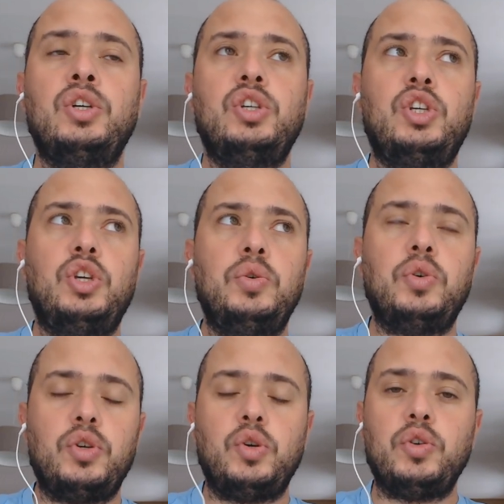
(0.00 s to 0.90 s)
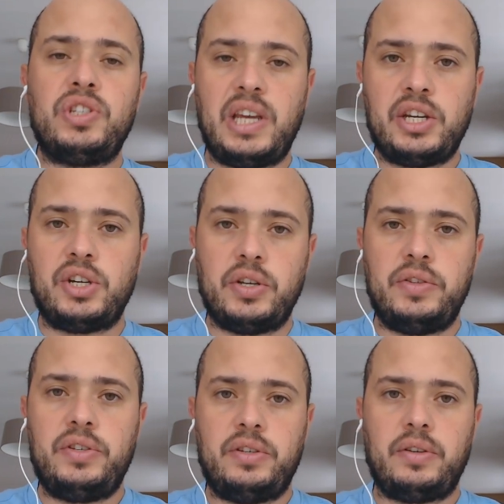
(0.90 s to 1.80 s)
your, your
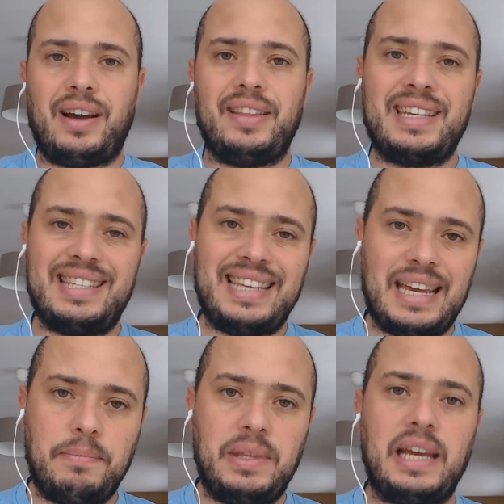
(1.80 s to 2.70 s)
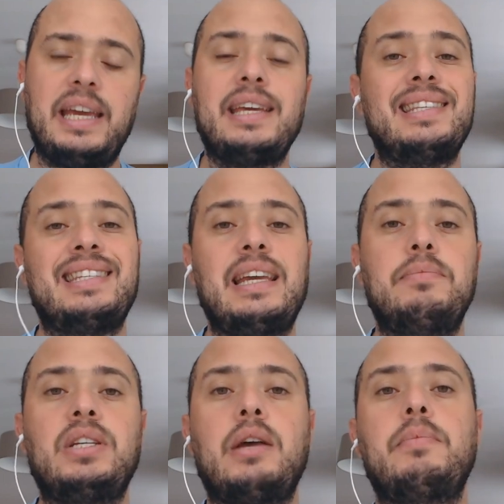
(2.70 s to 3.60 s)
sessions are the same day and same
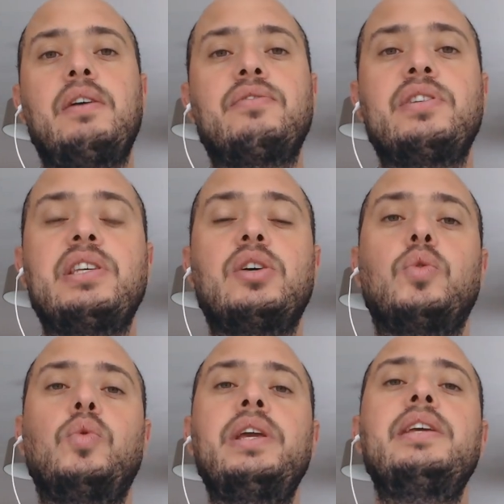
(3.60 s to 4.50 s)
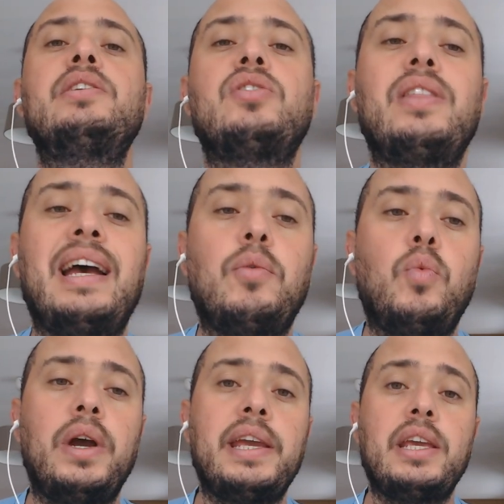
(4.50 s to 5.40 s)
time every single week. So that
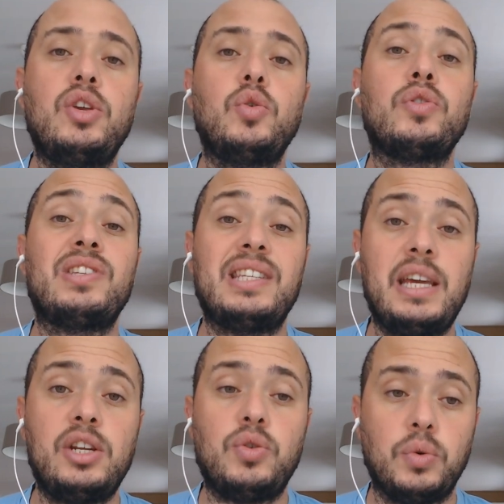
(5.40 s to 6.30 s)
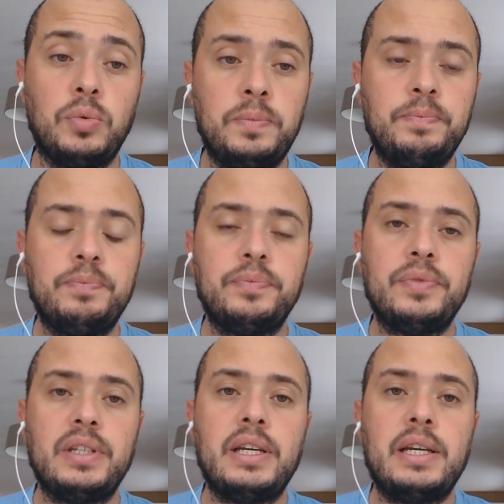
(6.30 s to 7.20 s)
way your schedule
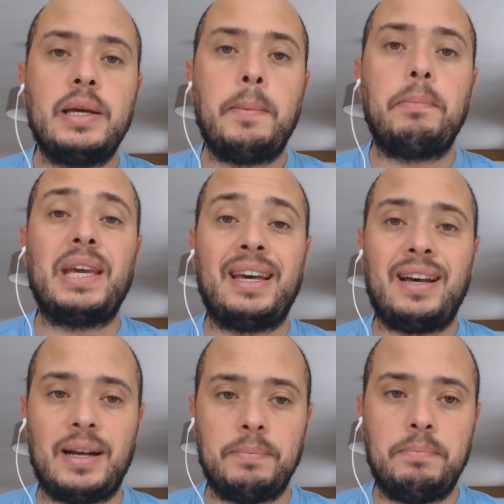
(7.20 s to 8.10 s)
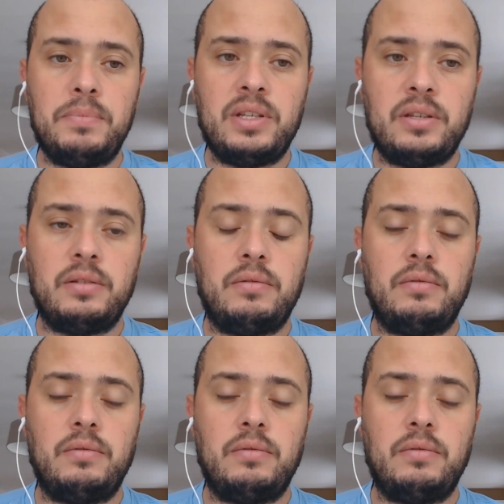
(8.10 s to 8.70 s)
becomes,